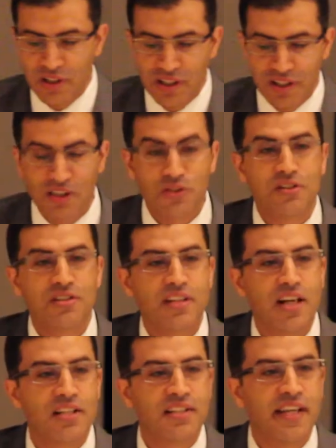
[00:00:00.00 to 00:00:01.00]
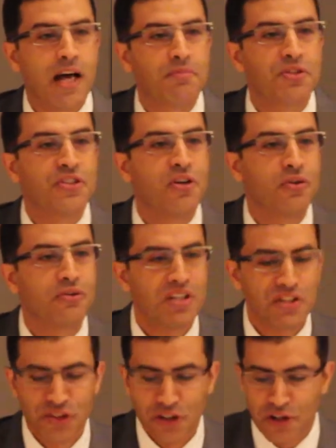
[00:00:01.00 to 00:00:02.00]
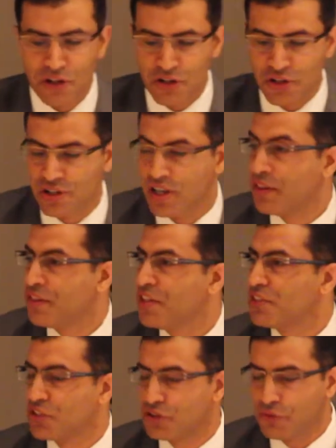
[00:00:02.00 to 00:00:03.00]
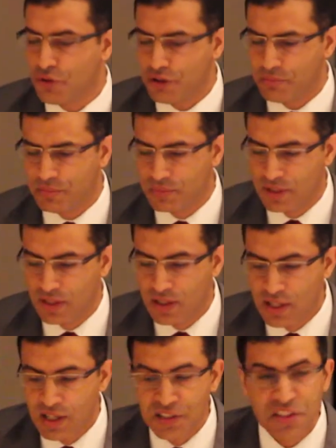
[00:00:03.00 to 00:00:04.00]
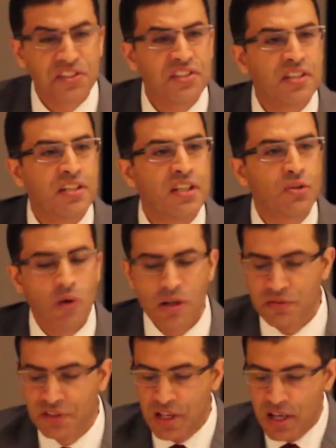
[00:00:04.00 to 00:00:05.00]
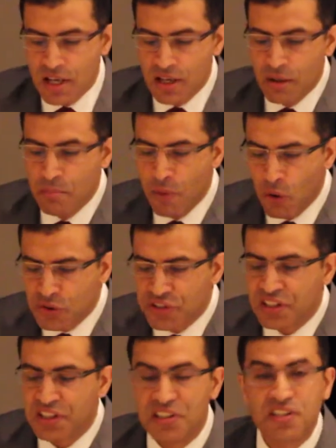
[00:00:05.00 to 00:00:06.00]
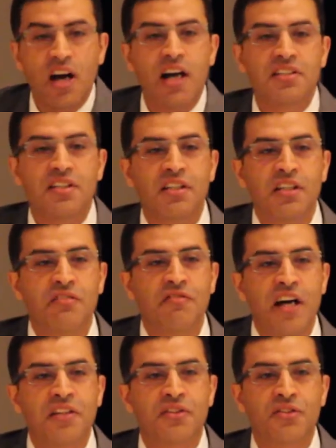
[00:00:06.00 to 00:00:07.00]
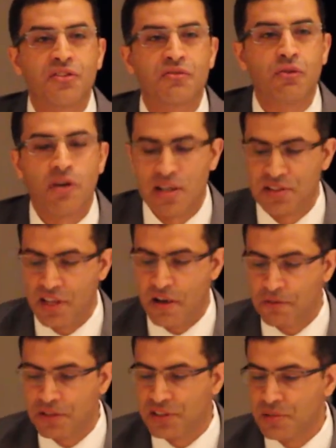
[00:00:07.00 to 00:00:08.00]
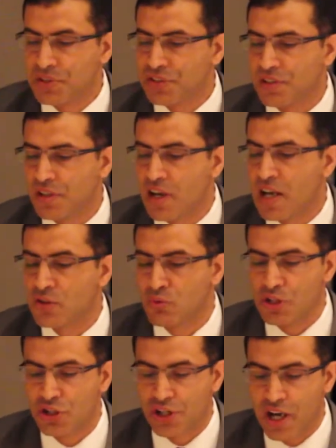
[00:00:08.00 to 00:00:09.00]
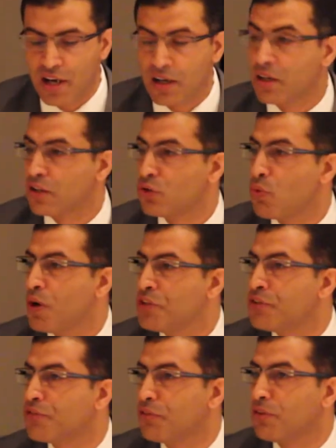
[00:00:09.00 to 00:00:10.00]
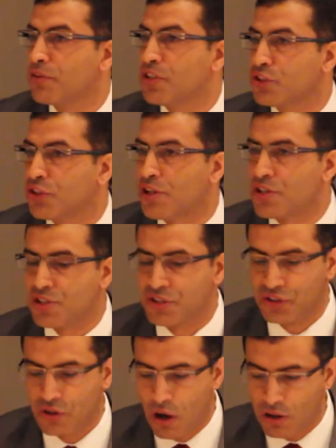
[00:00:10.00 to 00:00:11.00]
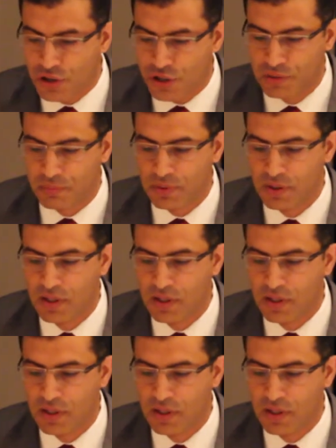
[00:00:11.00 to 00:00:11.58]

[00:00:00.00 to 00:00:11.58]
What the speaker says: the Cultural Studies Capstone Research and Thesis Forum. This is indeed one of the most exciting events for us every semester as we share the wonderful research and scholarship